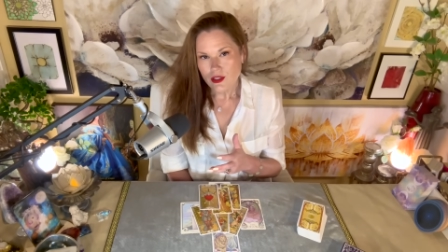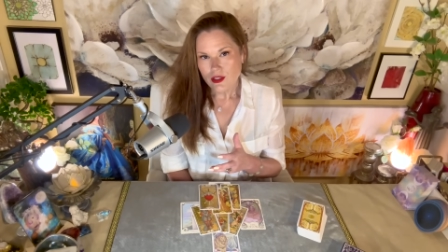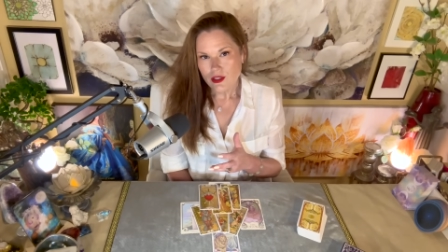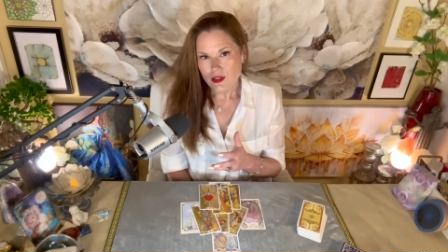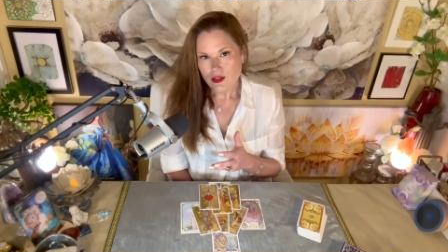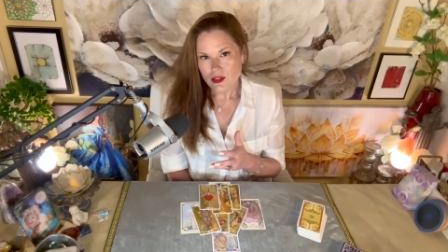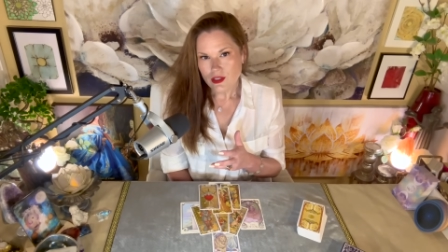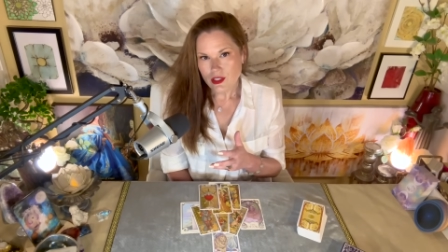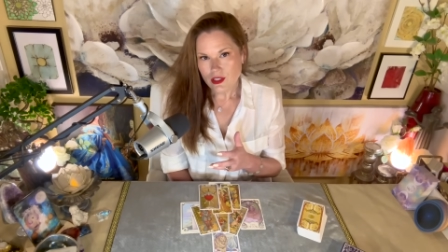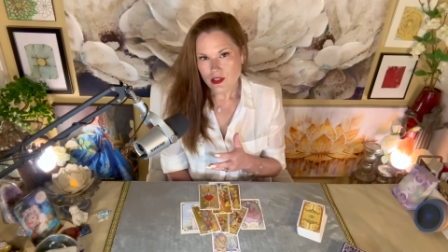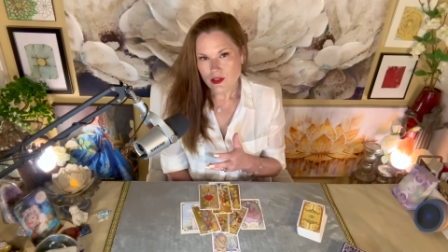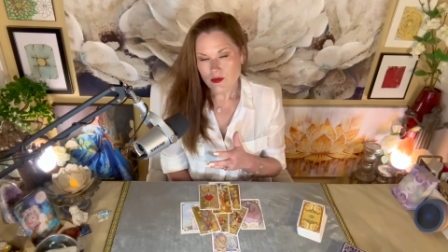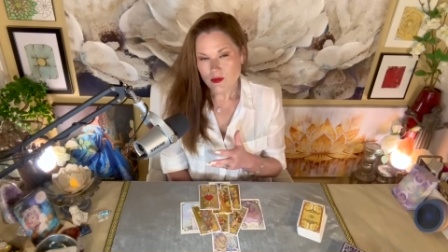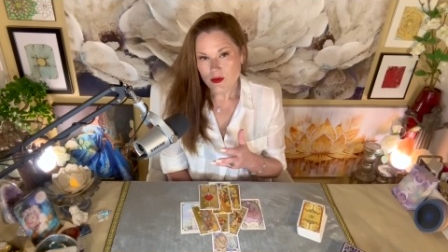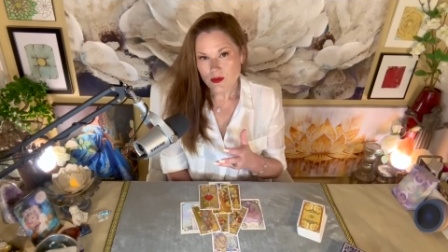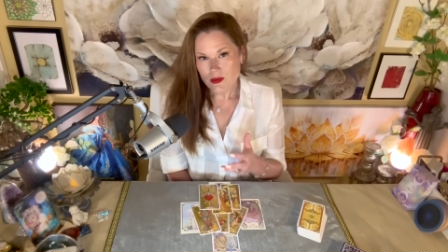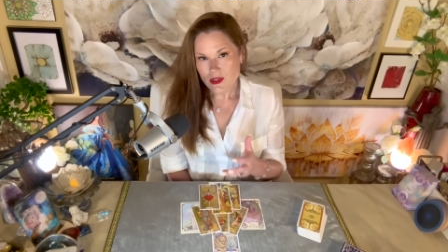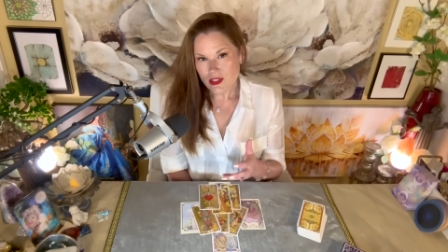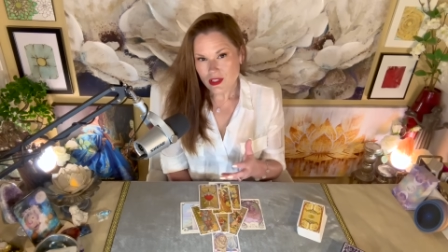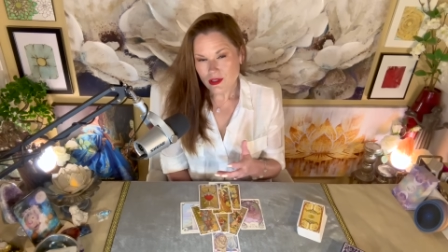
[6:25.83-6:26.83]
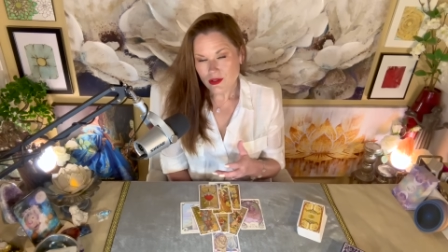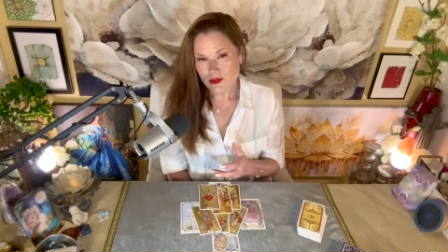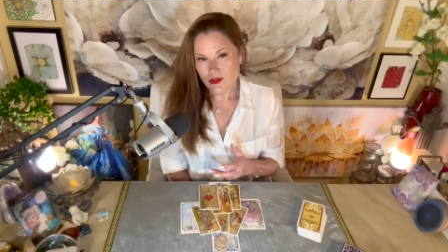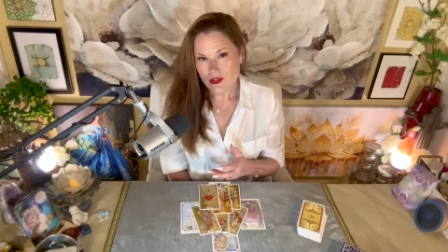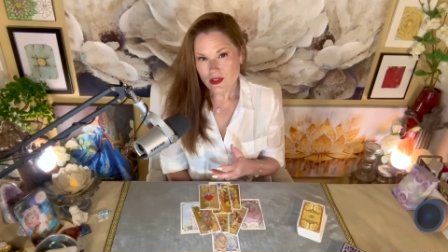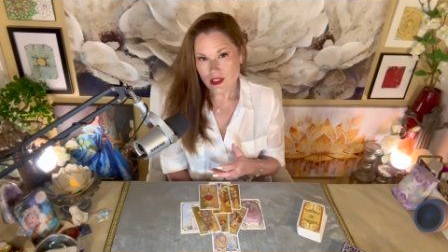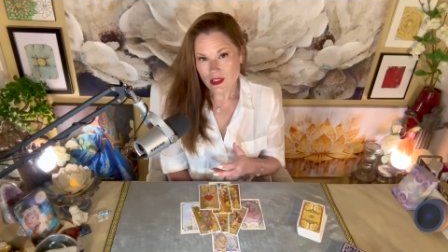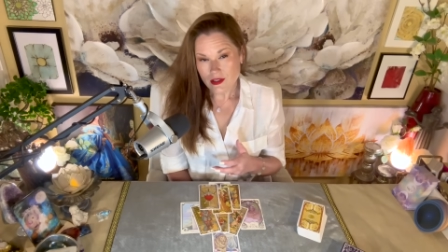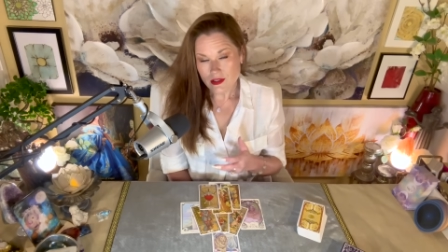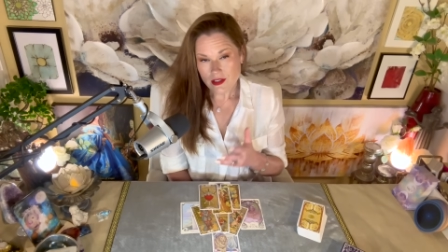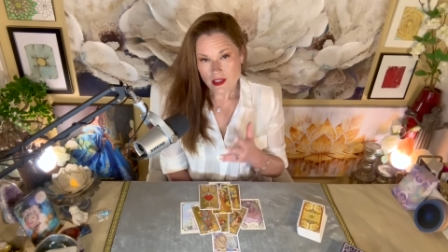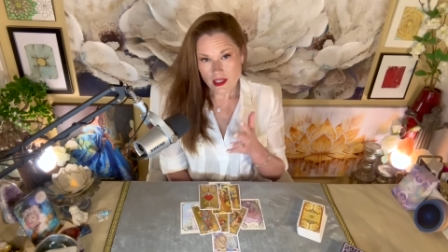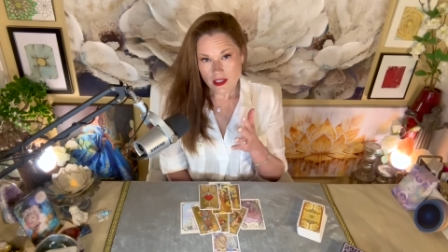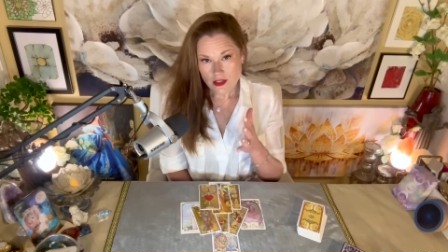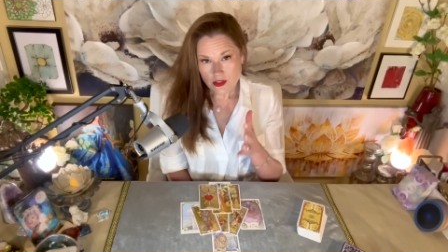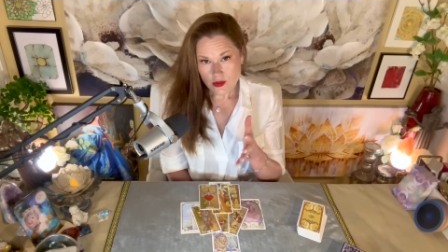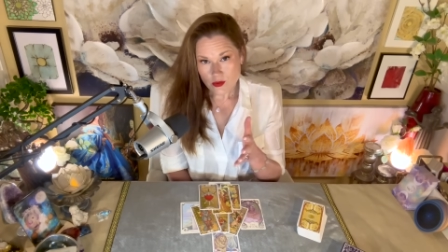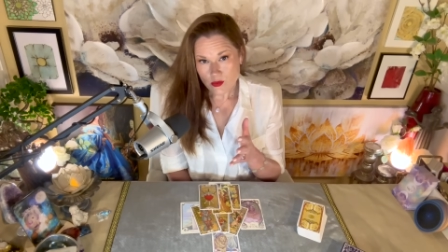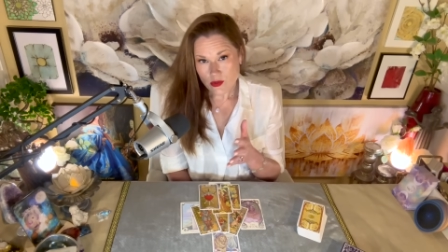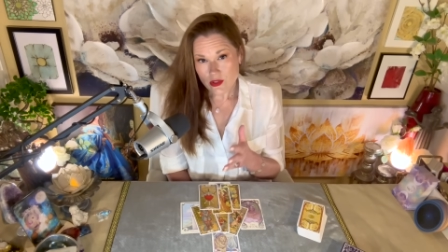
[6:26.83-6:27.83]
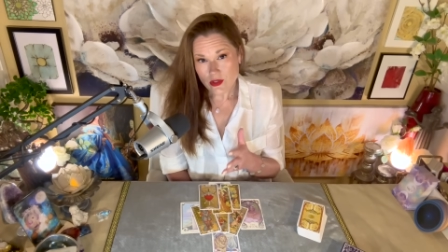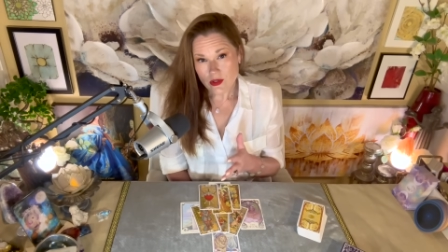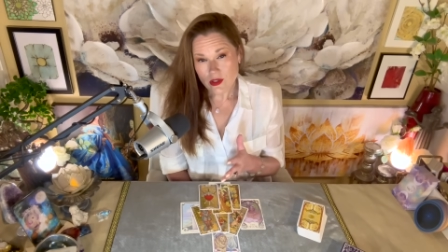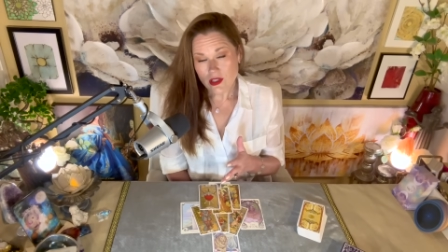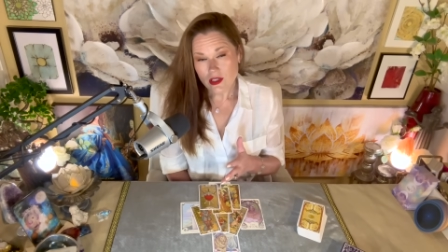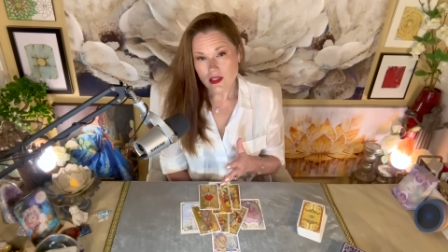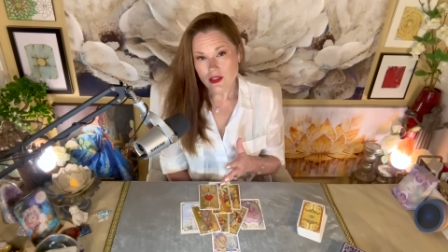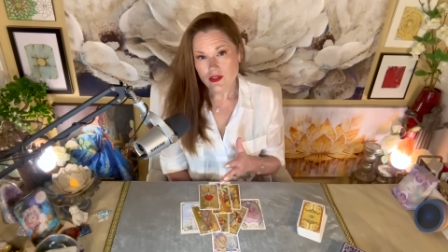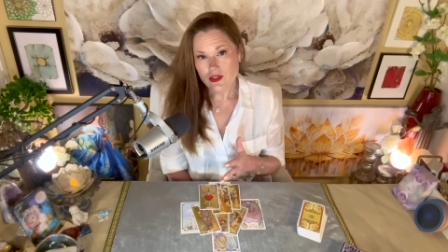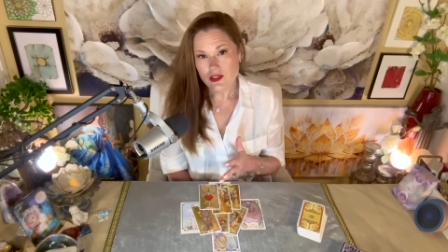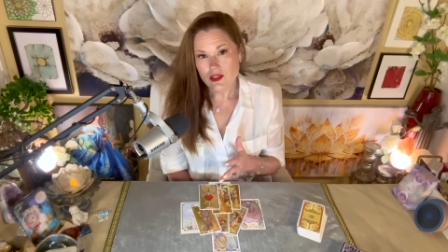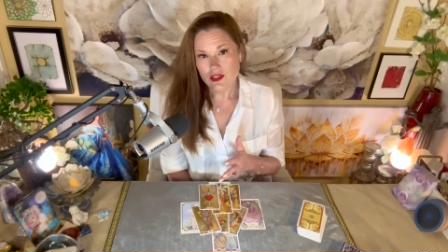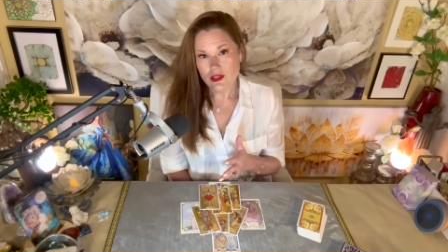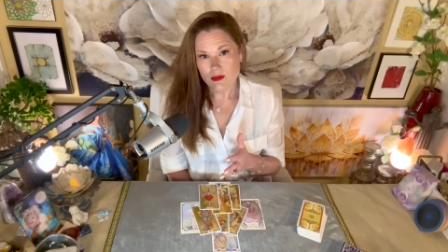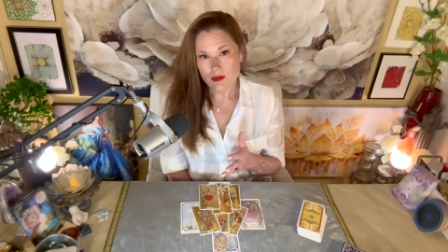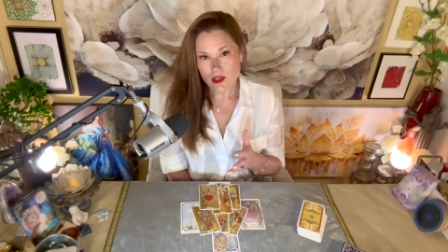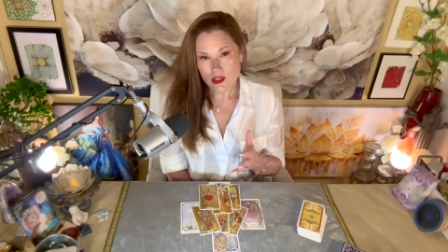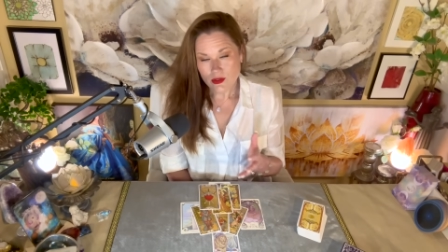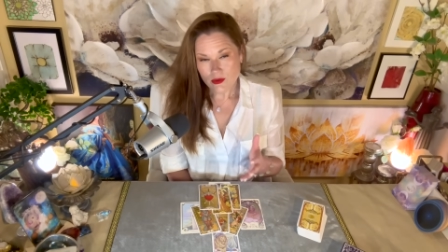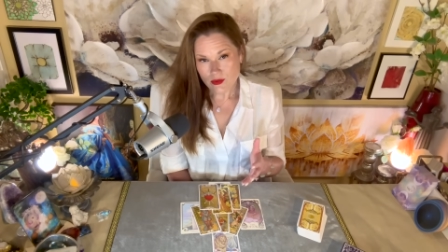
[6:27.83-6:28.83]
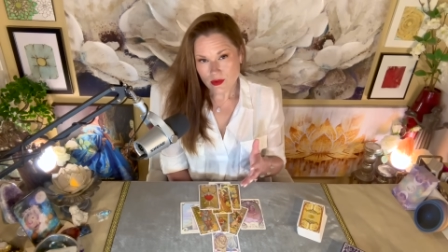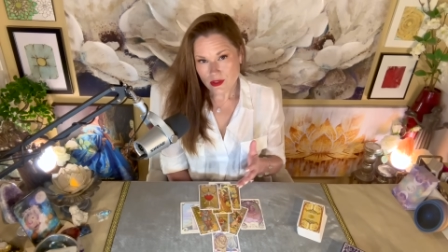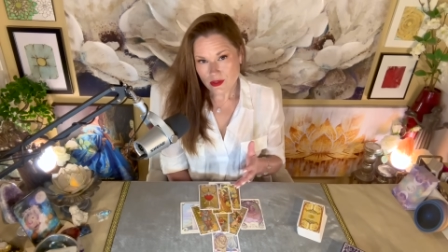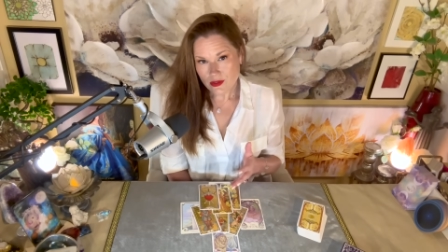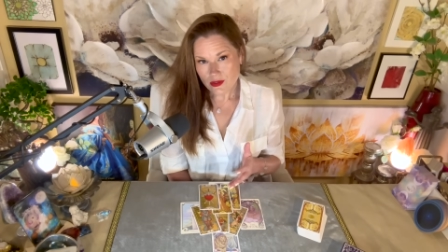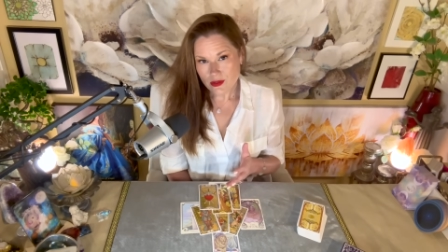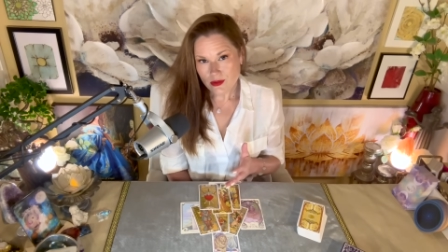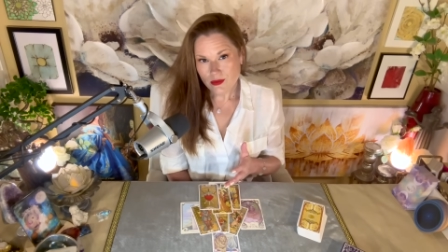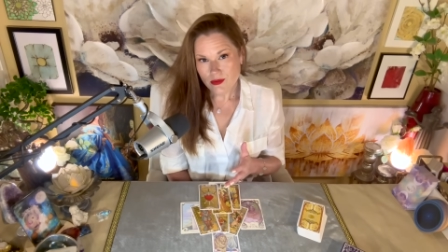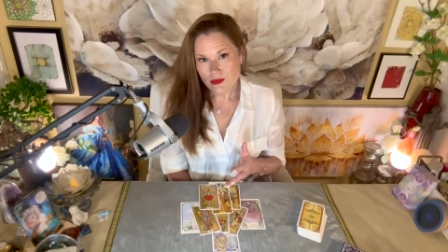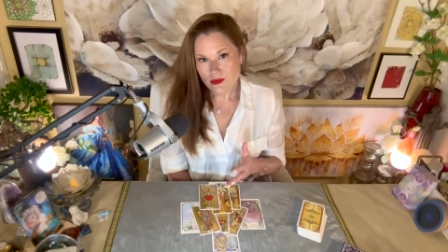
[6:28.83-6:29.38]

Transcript: You're saying you've been missing those things. That's what you're consciously manifesting.